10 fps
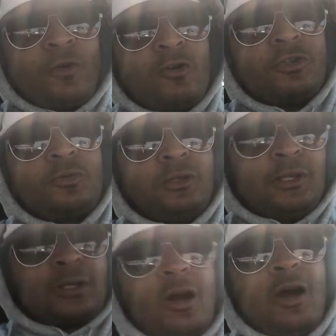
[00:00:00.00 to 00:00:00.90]
first with
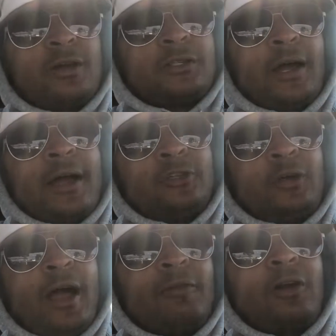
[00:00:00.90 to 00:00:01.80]
these cars, guys. You
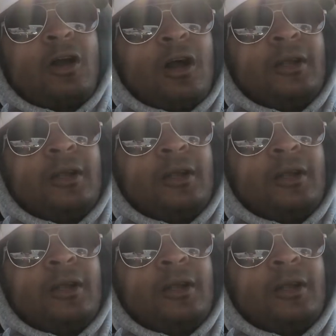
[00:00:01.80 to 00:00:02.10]
have a car